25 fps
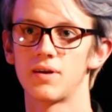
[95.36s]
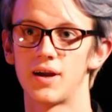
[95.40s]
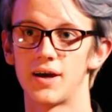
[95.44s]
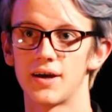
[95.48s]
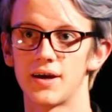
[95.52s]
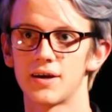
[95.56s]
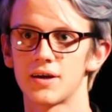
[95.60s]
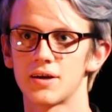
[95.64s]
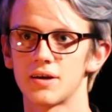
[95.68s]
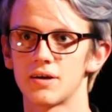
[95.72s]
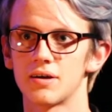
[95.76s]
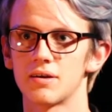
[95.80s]

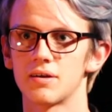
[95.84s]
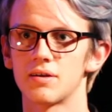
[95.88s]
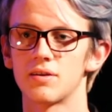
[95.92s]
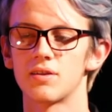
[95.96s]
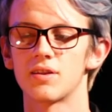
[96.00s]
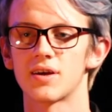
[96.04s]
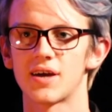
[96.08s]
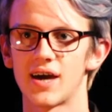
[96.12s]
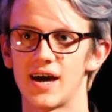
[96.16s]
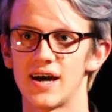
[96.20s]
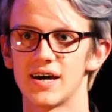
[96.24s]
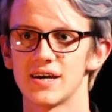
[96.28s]
like
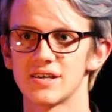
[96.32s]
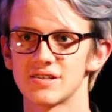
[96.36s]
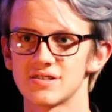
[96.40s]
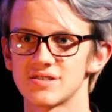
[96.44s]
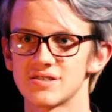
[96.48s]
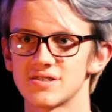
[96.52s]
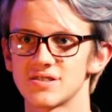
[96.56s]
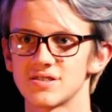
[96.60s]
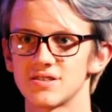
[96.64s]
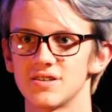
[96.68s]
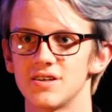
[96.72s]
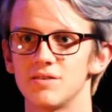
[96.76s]
the
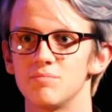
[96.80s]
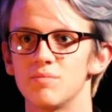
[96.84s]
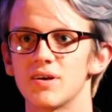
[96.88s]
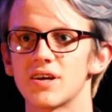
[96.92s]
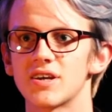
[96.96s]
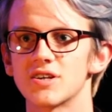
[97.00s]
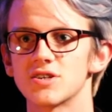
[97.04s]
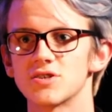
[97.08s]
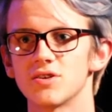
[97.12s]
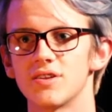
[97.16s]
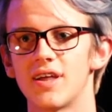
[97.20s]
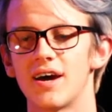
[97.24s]
cast and
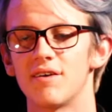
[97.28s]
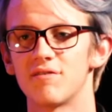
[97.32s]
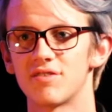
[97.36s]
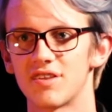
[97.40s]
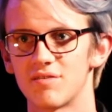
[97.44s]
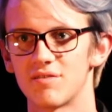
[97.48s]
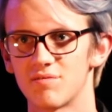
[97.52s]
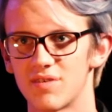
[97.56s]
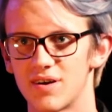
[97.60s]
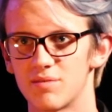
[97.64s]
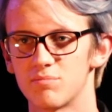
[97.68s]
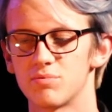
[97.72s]
making sure that
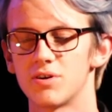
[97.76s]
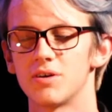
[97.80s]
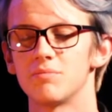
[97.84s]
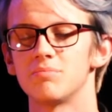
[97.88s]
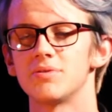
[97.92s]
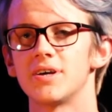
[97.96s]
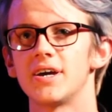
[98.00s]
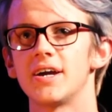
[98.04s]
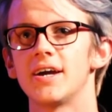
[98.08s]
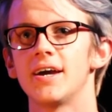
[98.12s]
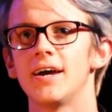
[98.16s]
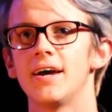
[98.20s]
everything ran
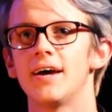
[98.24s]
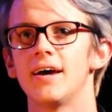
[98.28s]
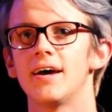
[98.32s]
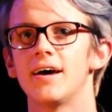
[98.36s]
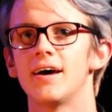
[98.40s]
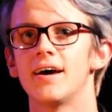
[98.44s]
properly.